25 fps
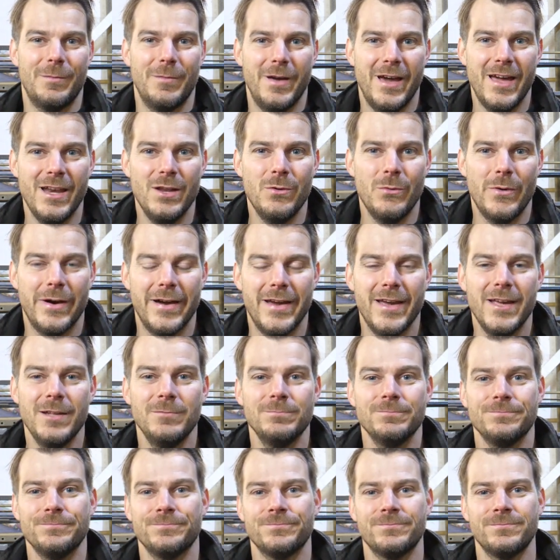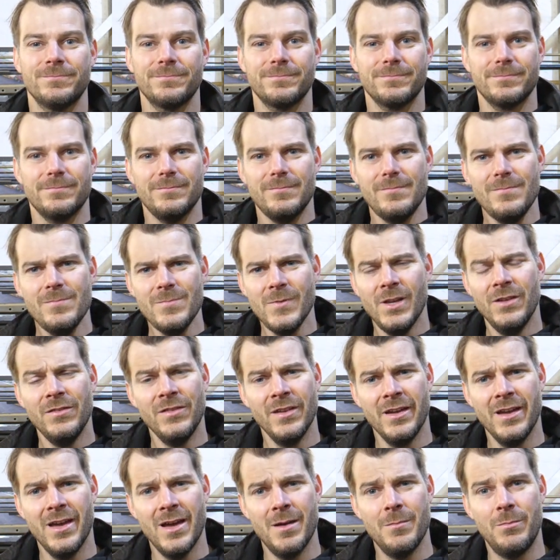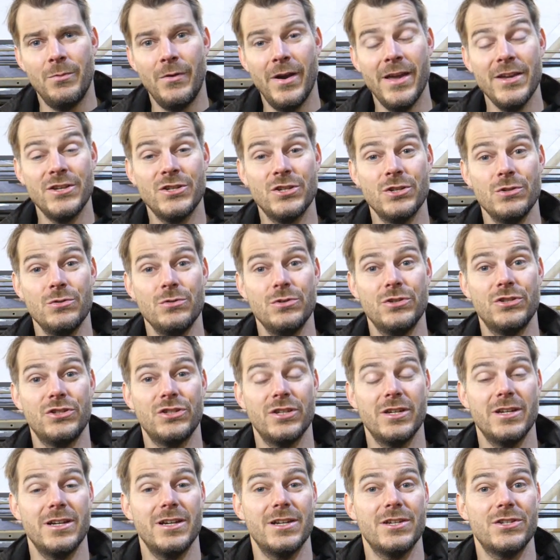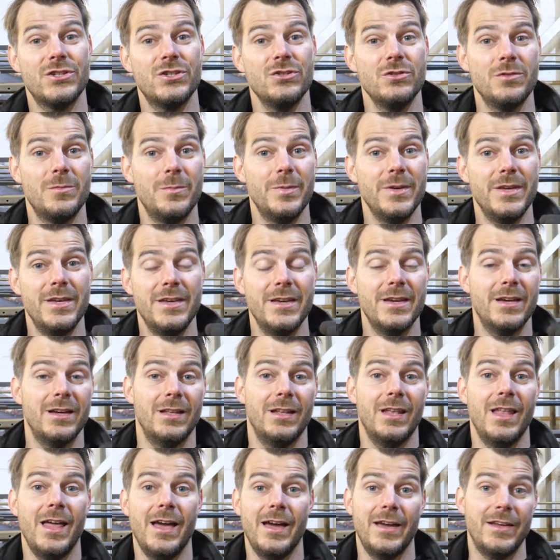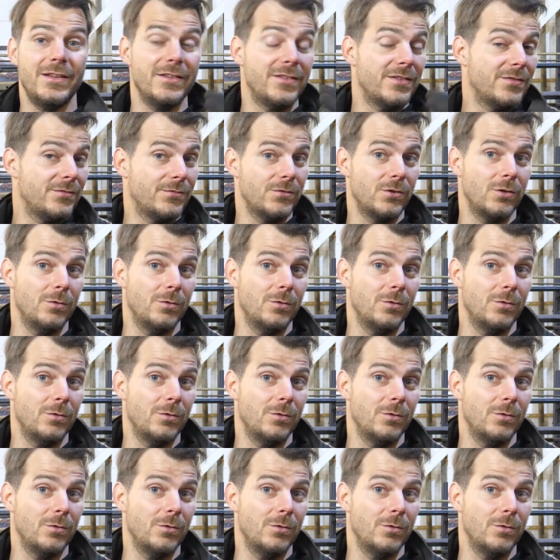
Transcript: Anyway, the brake shoes should be aligned